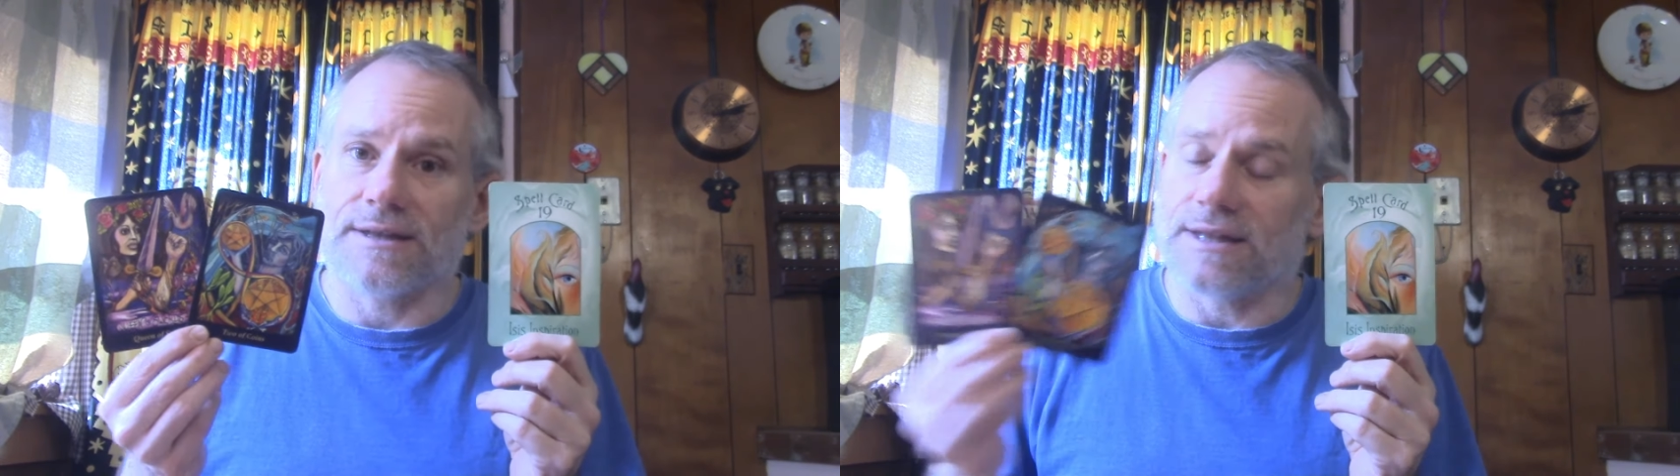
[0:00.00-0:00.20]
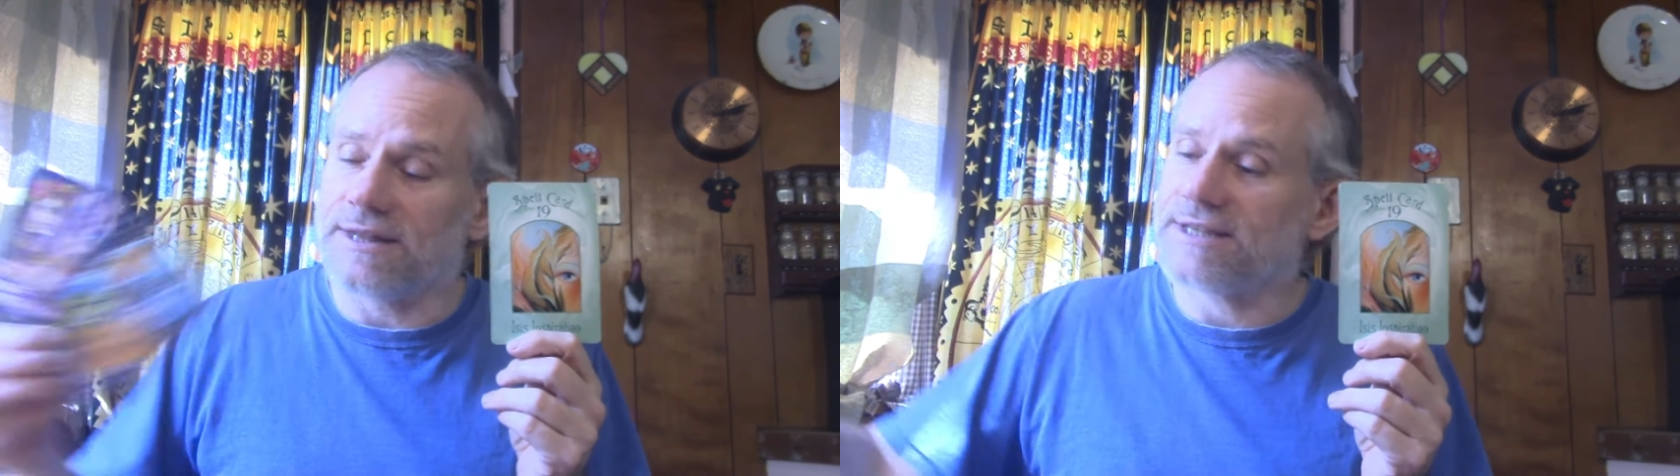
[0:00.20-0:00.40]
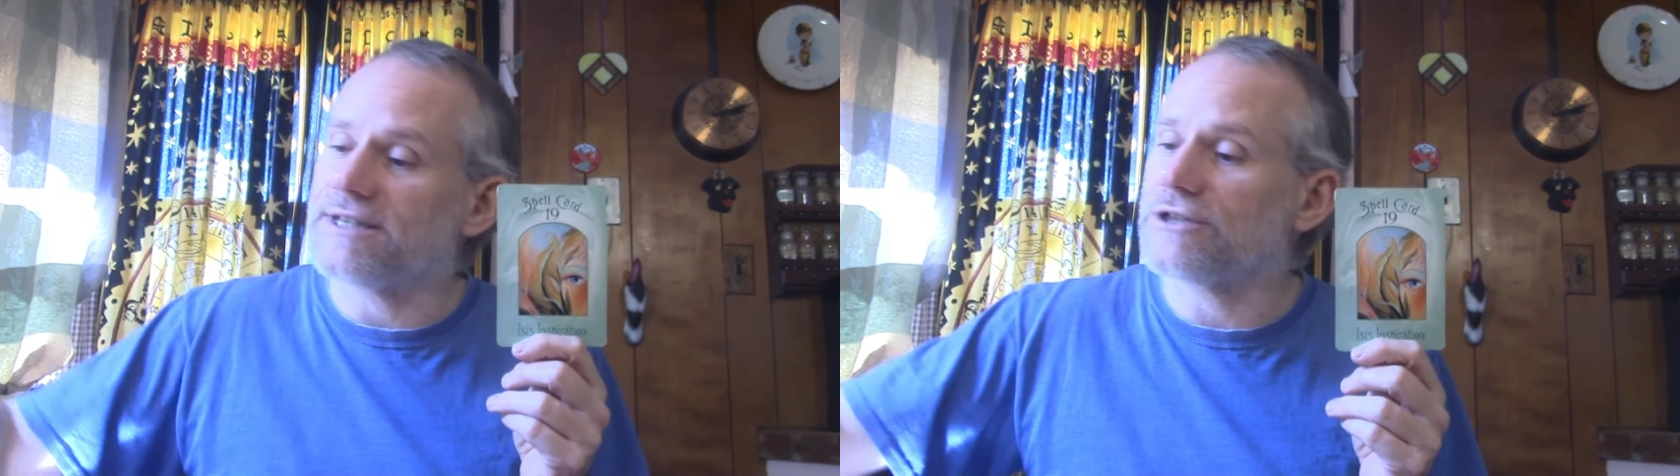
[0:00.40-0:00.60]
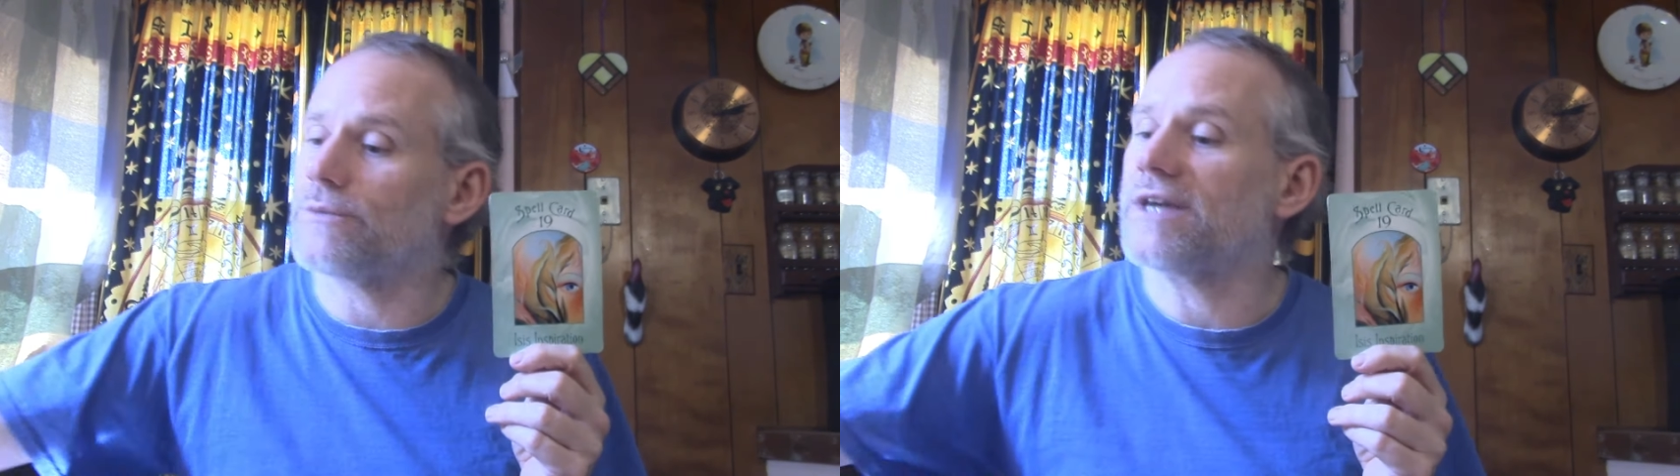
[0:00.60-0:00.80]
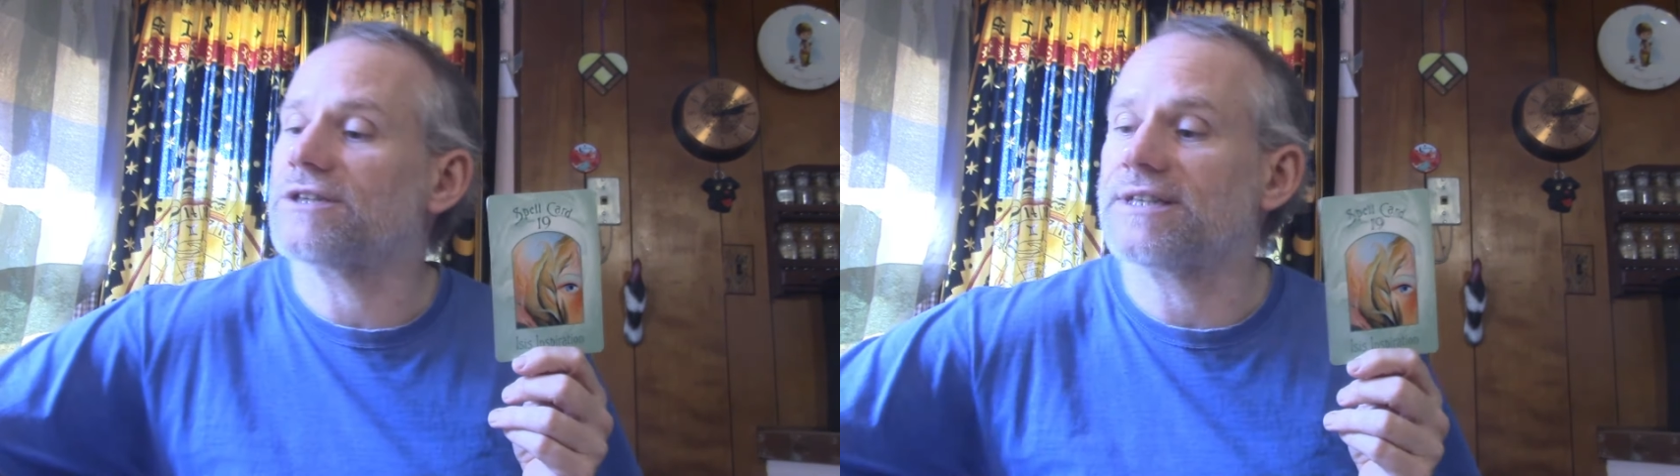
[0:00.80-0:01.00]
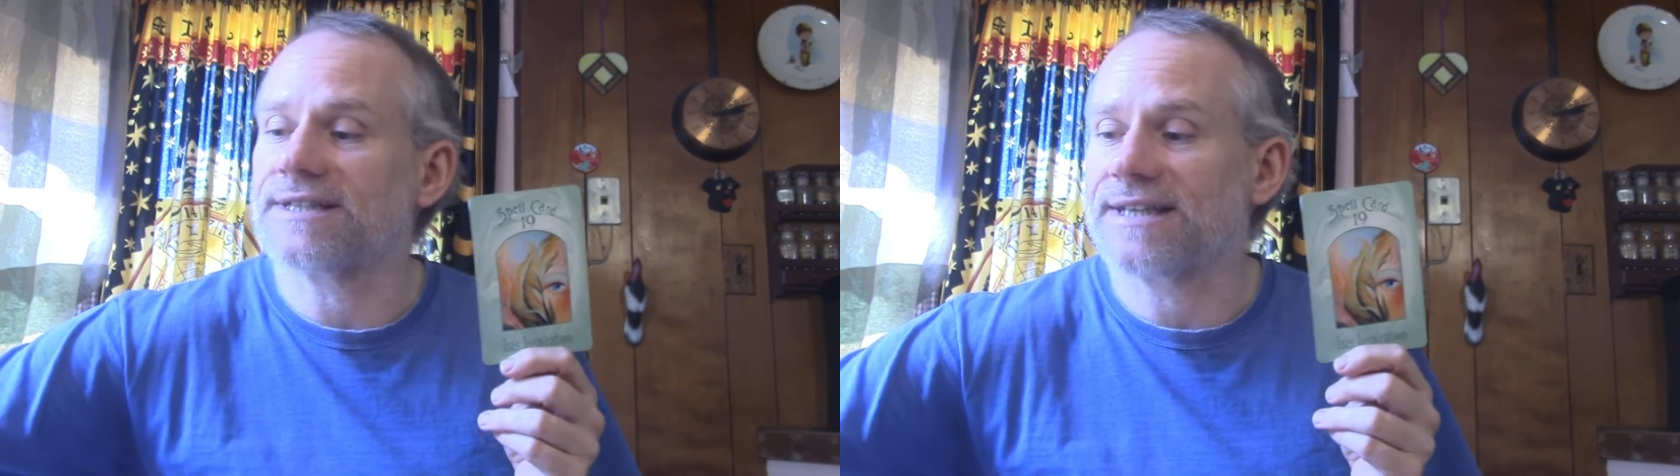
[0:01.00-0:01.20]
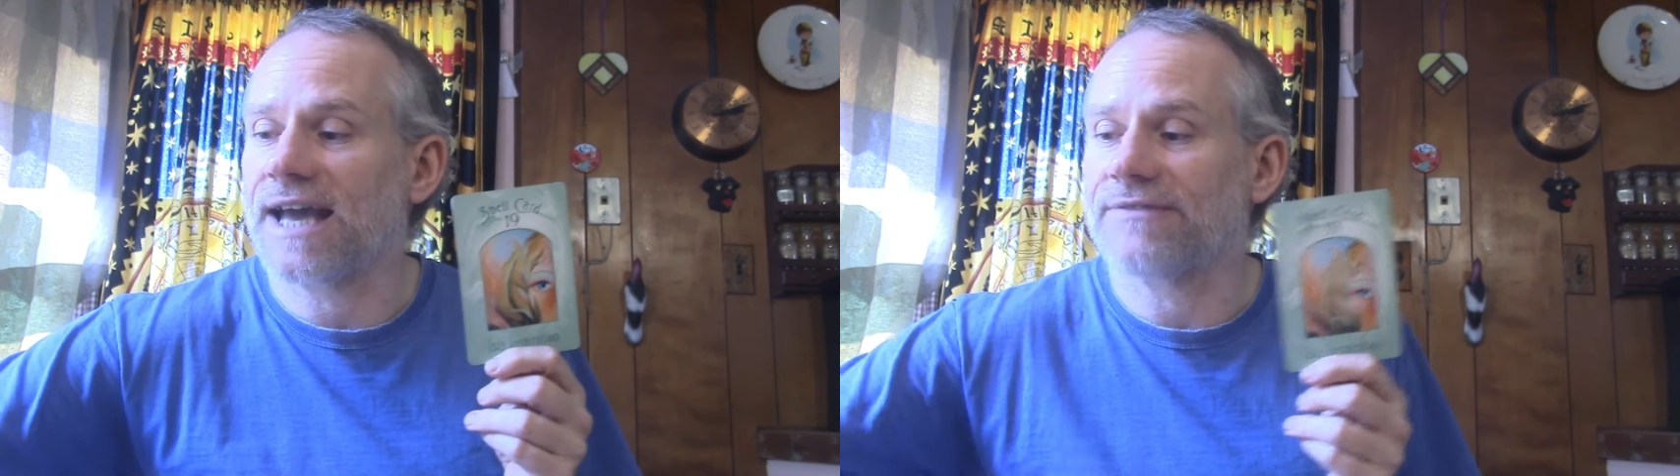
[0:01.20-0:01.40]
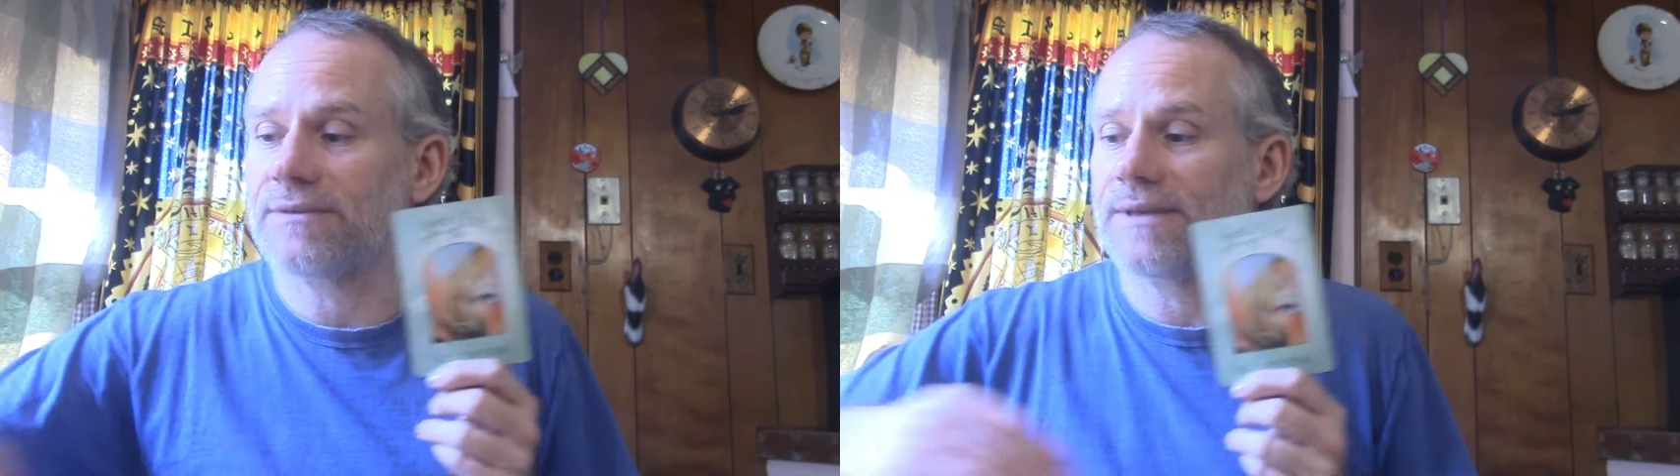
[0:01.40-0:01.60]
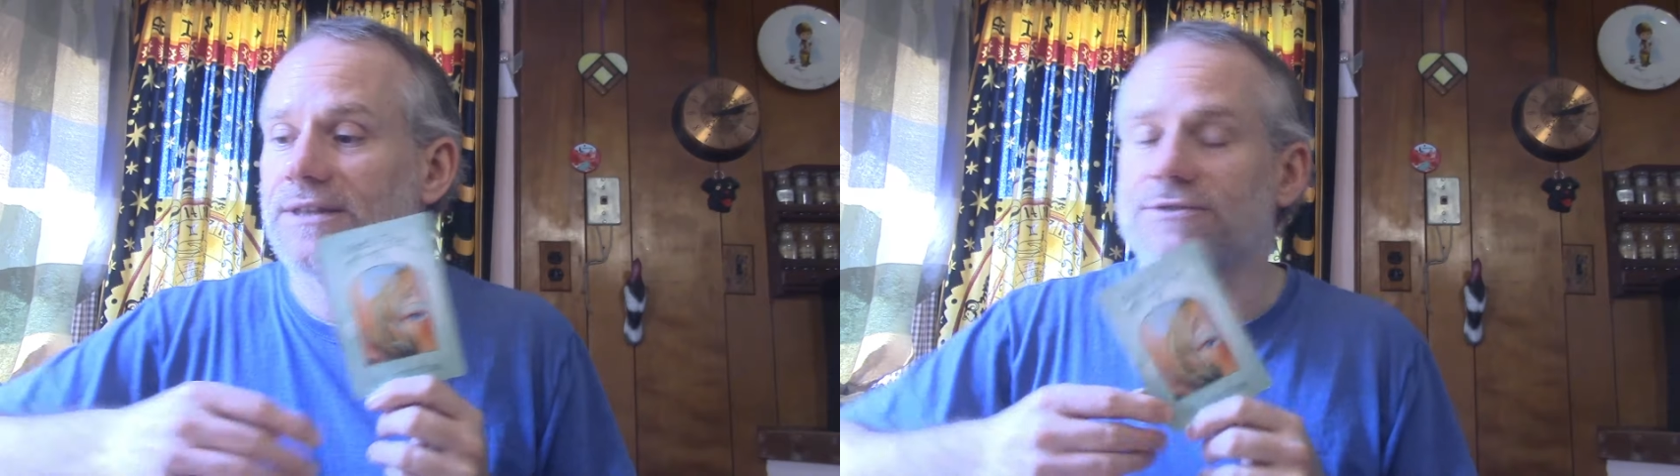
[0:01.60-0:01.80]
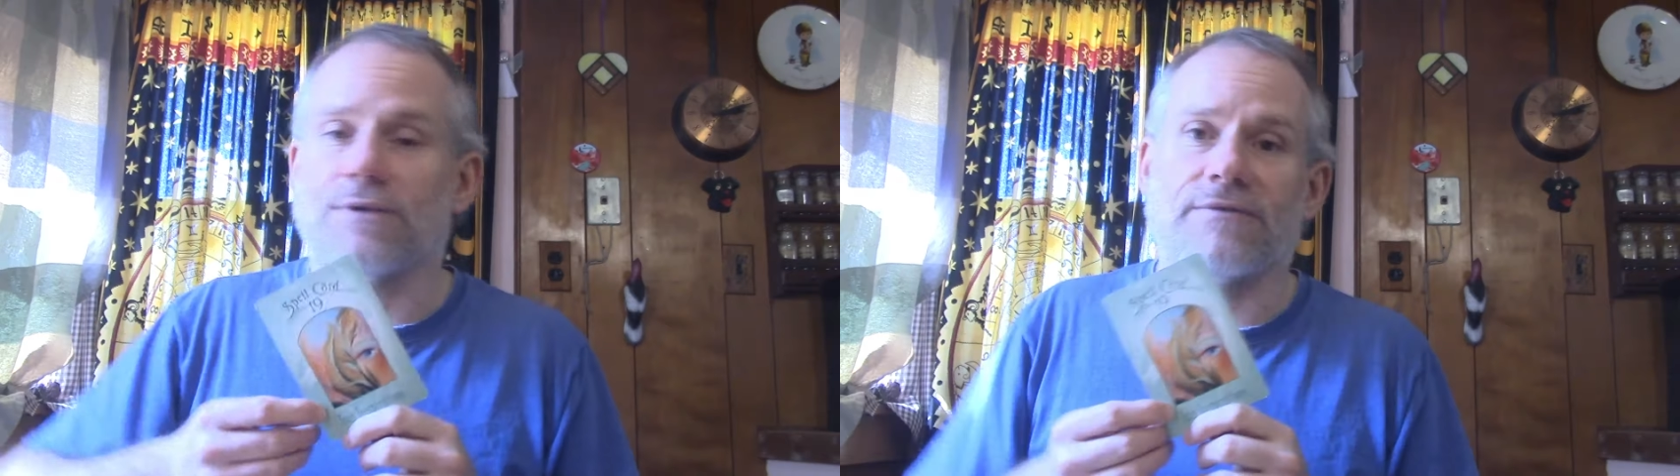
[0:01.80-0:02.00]
this situation doesn't have to be
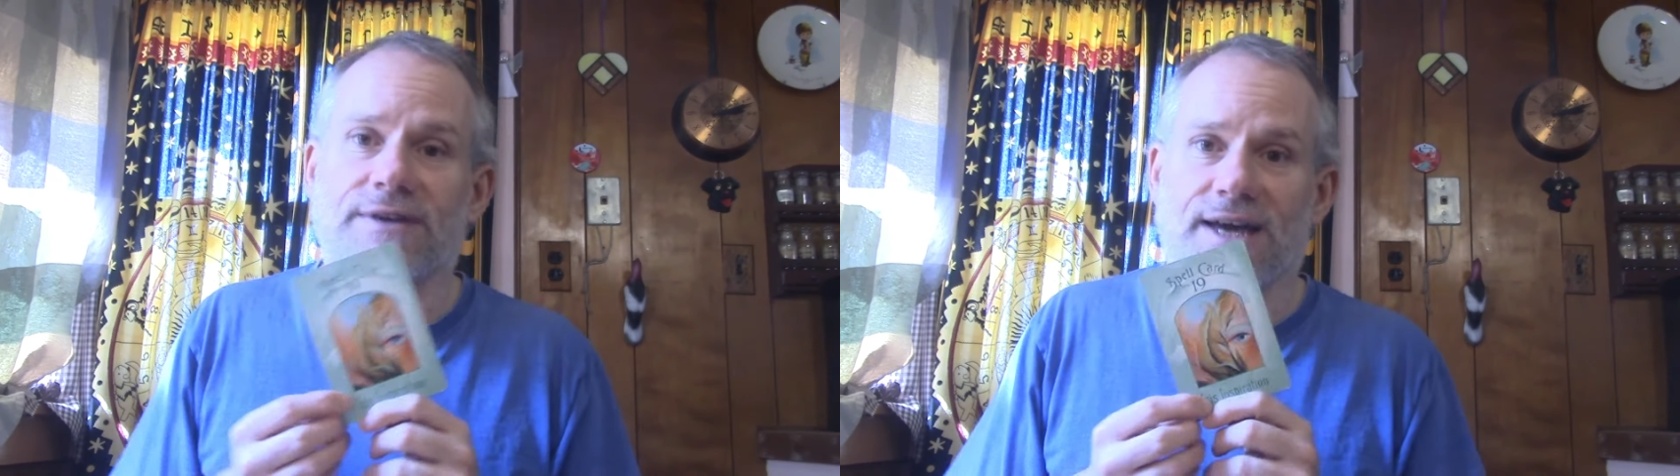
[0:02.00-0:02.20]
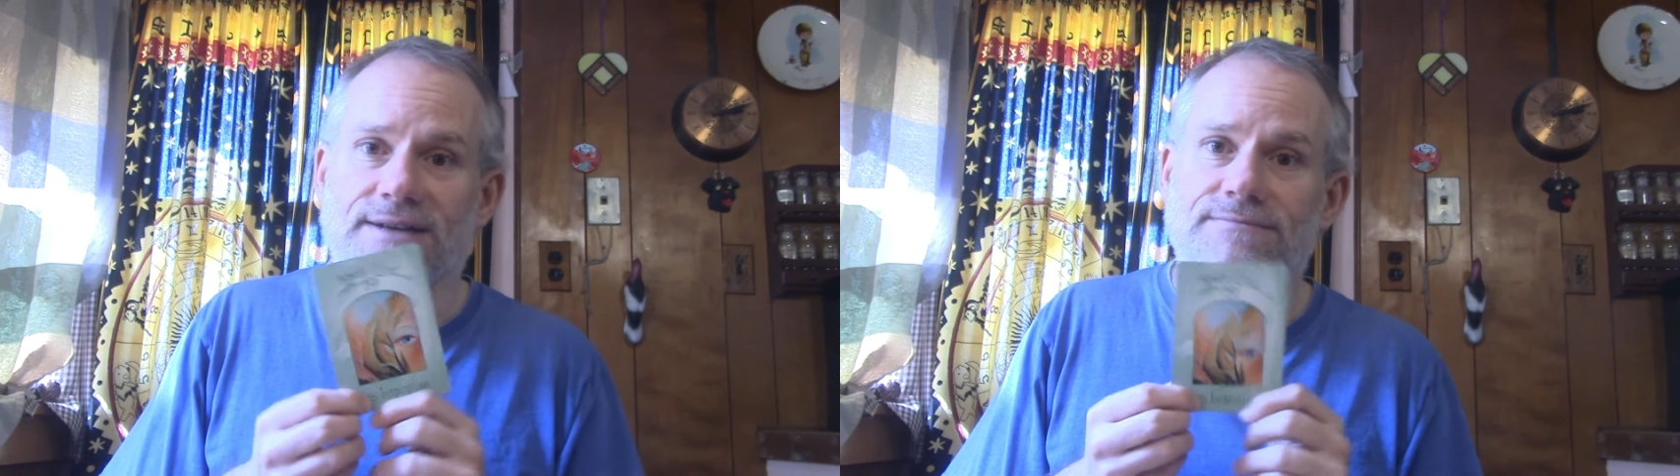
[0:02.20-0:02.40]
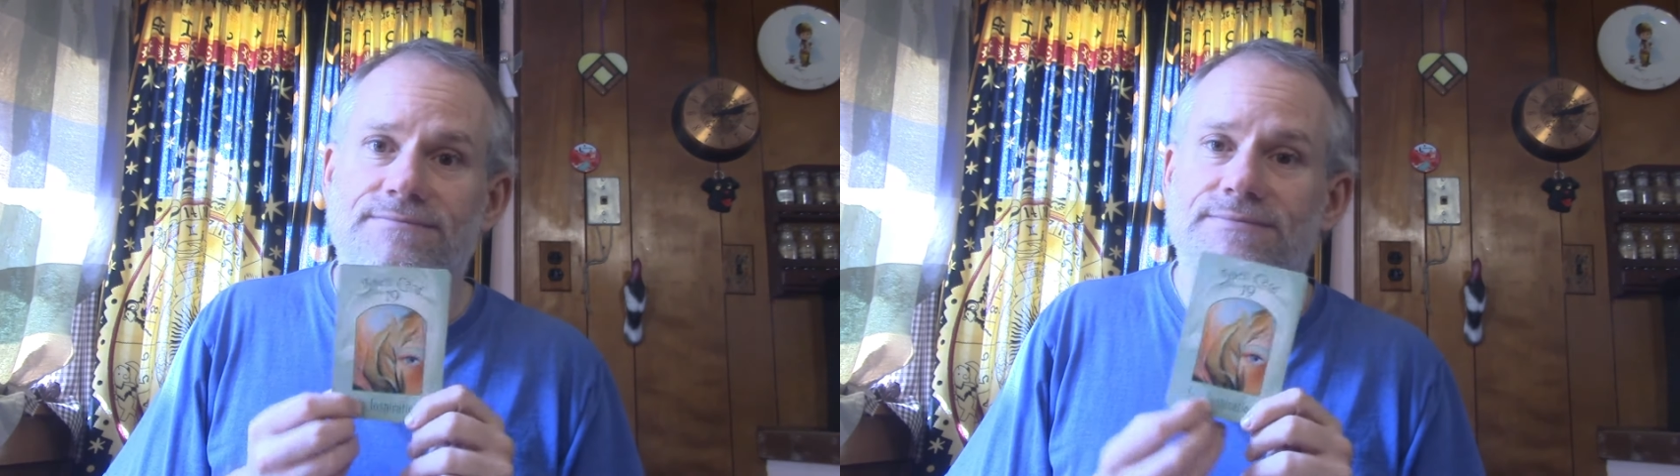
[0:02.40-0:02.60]
this rough again.